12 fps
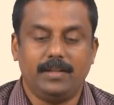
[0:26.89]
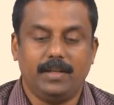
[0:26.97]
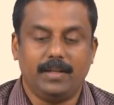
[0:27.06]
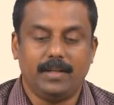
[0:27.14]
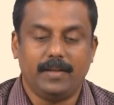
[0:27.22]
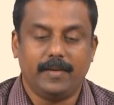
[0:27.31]

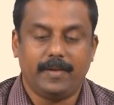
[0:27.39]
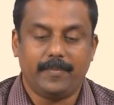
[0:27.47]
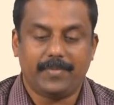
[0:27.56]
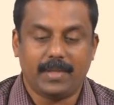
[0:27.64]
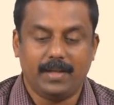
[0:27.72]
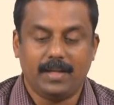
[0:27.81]
in,
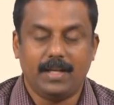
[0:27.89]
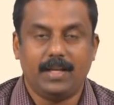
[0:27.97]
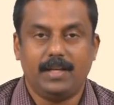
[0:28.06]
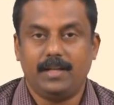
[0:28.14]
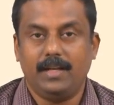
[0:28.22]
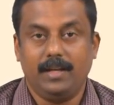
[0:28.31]

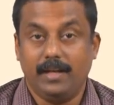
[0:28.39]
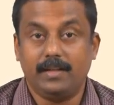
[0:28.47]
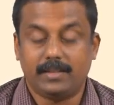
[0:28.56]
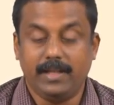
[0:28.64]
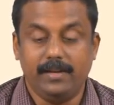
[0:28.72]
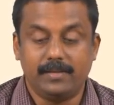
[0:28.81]
in, in
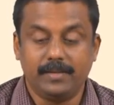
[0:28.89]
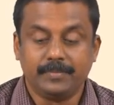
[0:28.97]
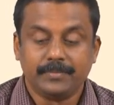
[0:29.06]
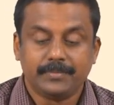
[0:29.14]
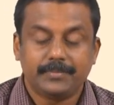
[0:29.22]
steels,